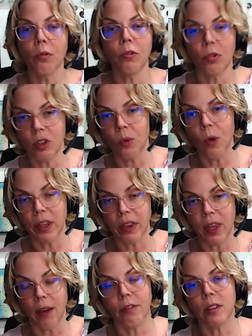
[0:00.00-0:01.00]
You still want
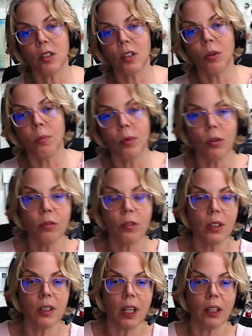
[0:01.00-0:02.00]
that physical proof
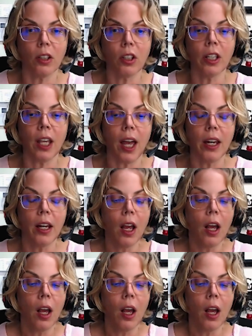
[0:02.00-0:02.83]
to take a look at,